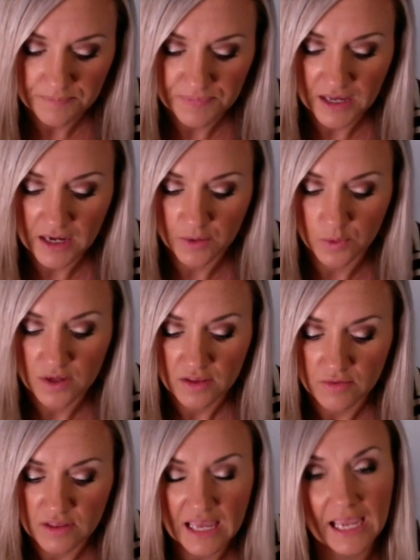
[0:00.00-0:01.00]
Now
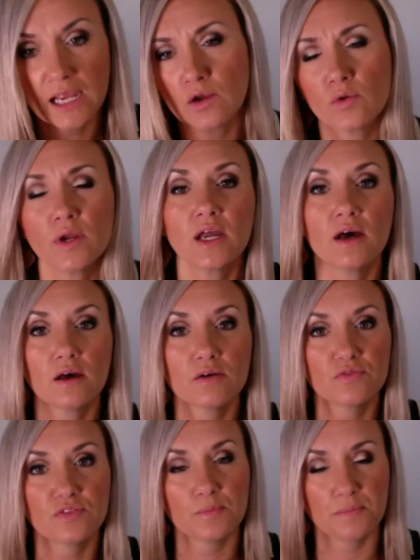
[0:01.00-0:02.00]
the area
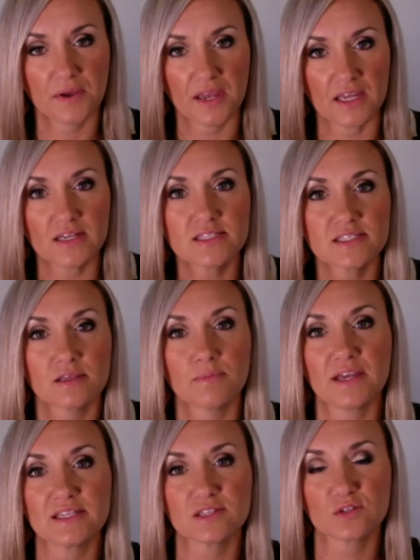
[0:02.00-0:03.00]
of the base
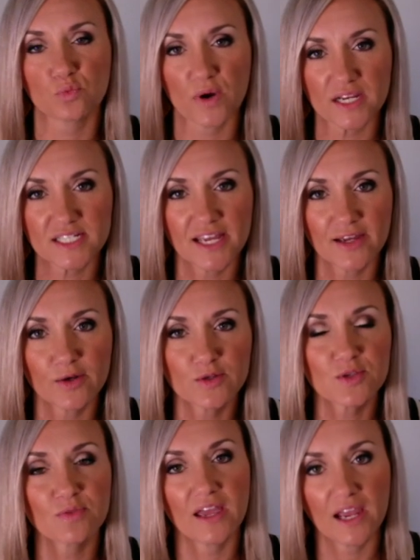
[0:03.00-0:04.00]
is a rectangle,
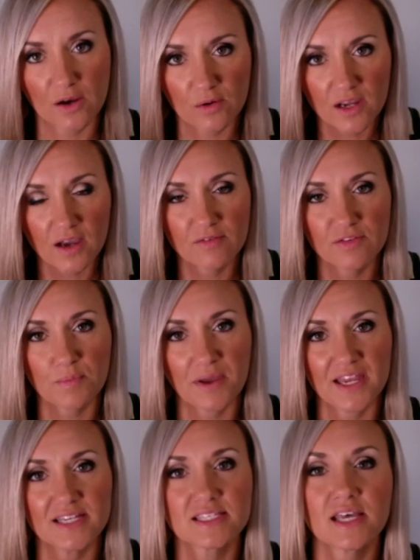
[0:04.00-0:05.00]
so the area of the
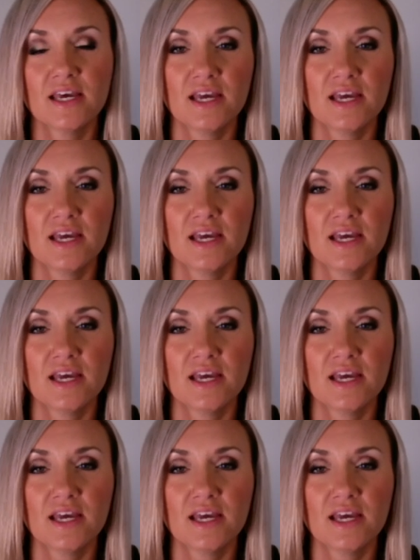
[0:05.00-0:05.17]
base